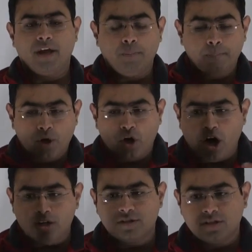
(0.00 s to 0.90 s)
now
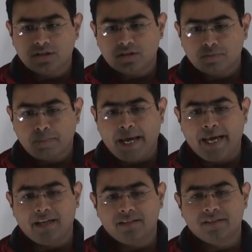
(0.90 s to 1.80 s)
because this
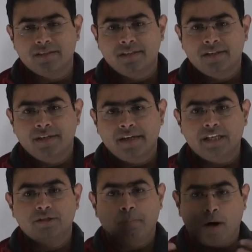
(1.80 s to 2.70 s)
space
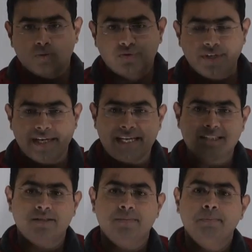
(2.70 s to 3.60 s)
is
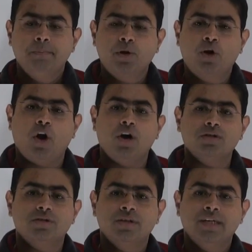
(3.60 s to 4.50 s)
boundaryless
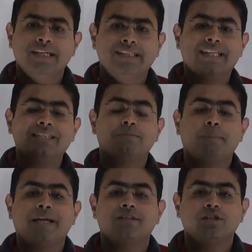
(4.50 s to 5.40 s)
because this
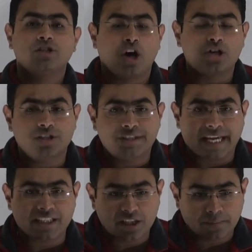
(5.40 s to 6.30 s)
space is not
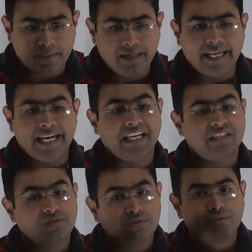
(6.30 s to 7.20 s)
tangible it
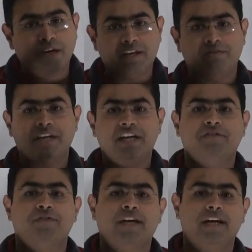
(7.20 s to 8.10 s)
is very very
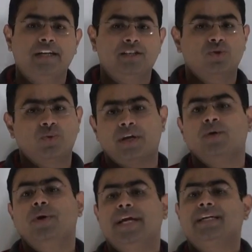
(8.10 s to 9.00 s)
difficult to
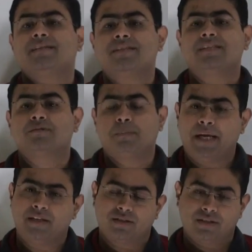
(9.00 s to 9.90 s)
regulate this
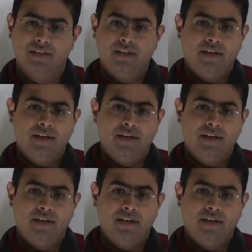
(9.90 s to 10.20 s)
space